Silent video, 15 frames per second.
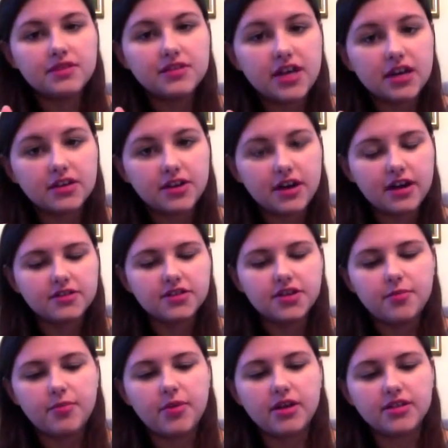Dr.
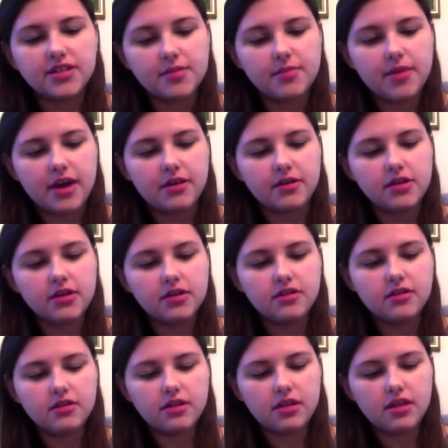Hauschka bronzing powder,
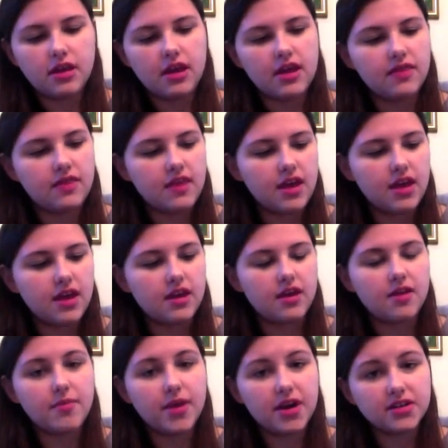and then
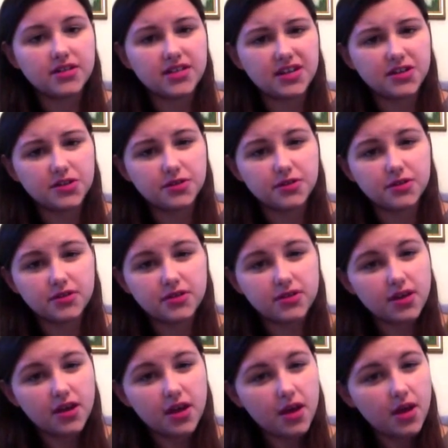a Bare Essentials
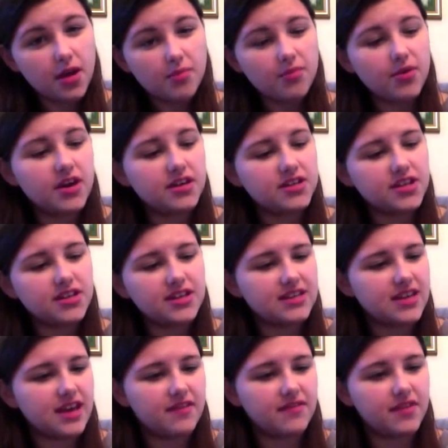brush. It
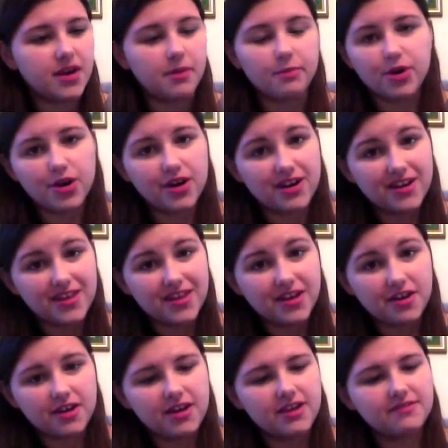doesn't have a number or anything
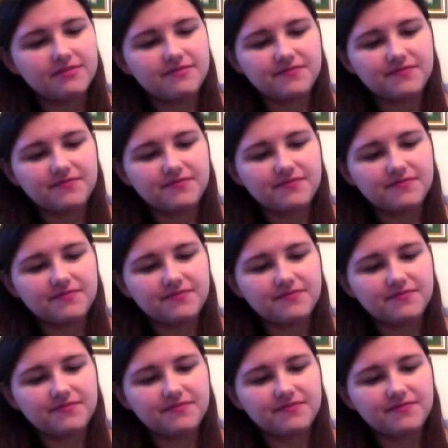on it.